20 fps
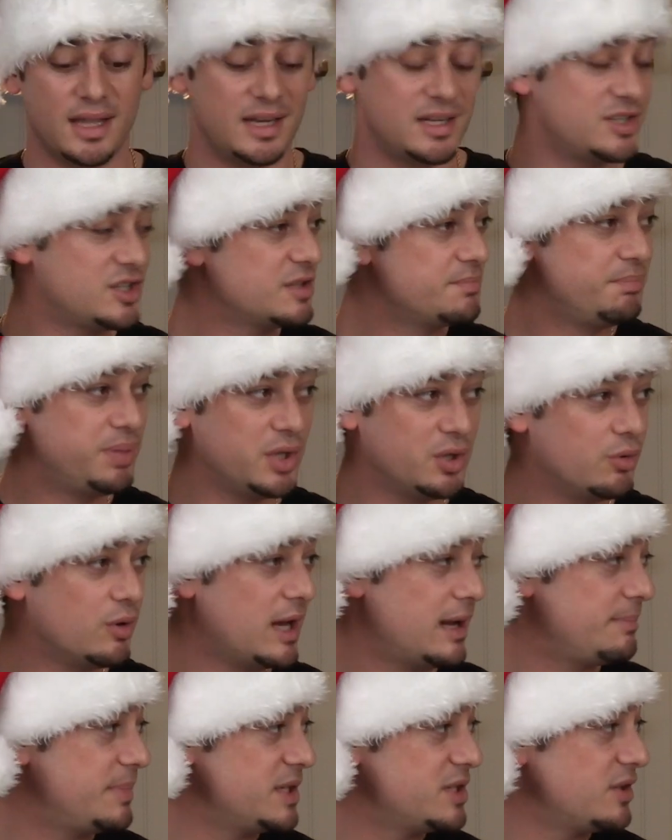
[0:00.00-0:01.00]
Then it just blew
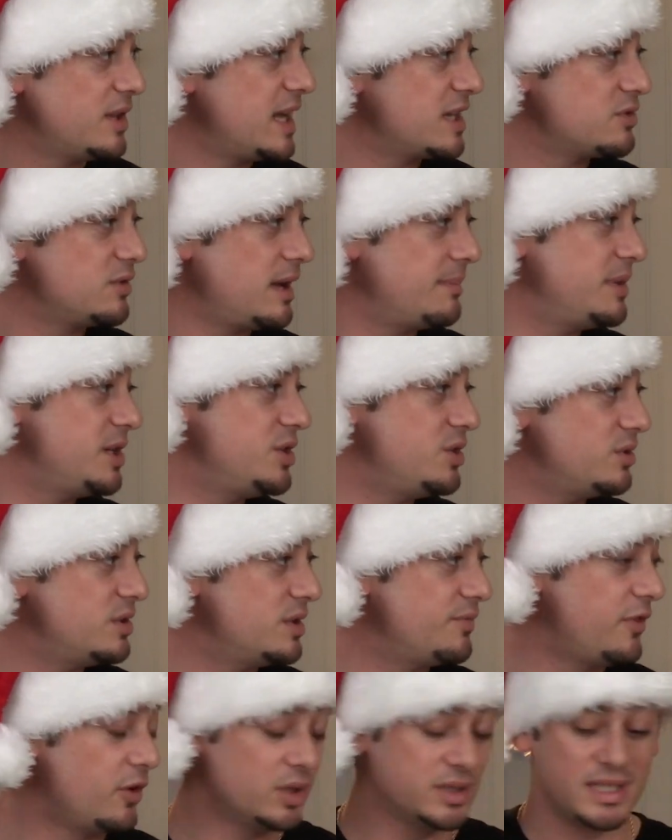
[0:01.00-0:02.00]
up. And so that's what I've been
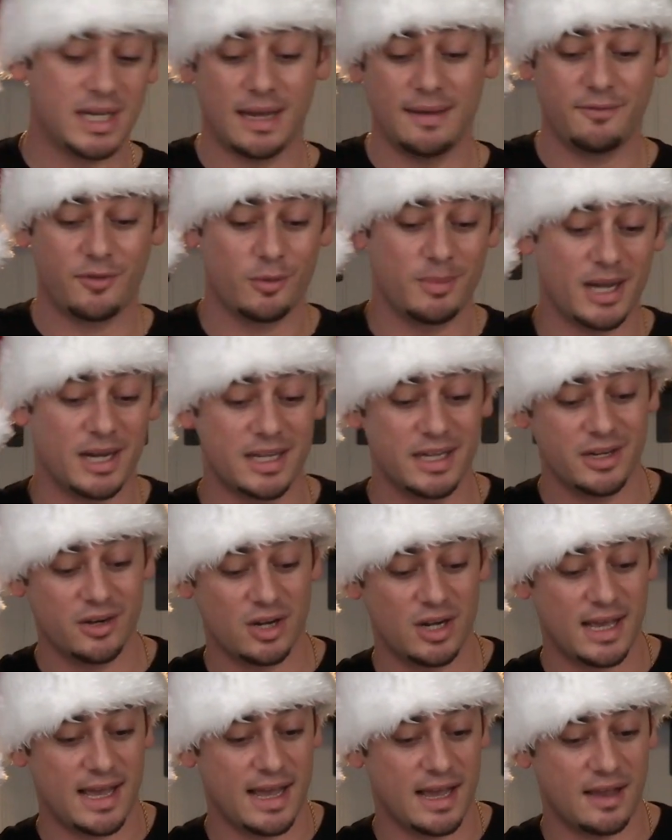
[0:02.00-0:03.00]
doing full time for about a year and a